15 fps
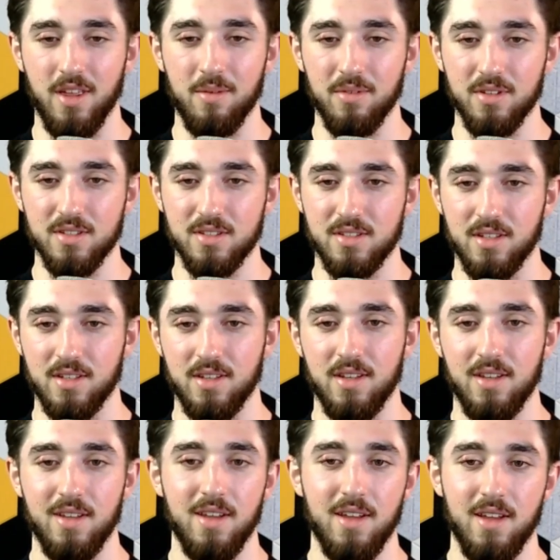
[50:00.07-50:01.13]
that realistic,
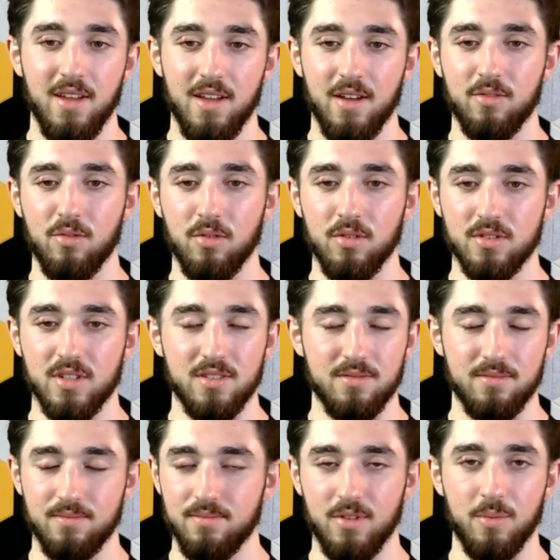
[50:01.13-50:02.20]
of course,
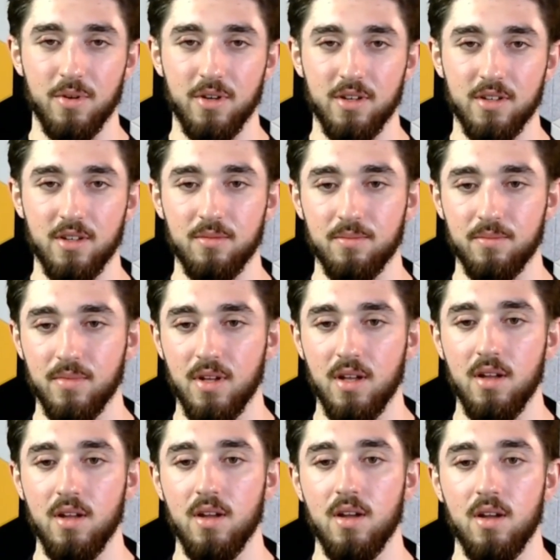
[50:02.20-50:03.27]
as you probably know.
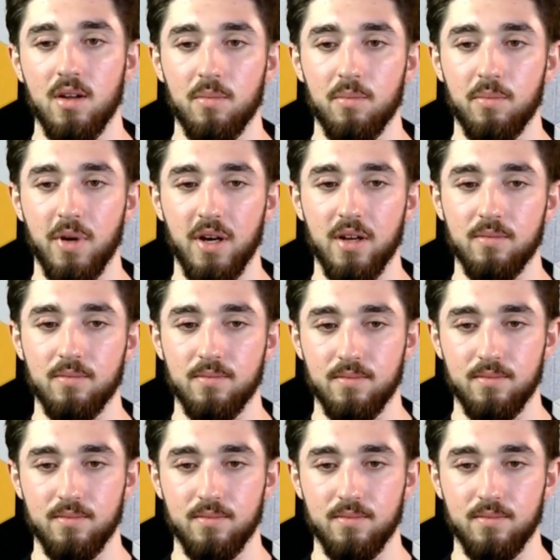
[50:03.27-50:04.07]
But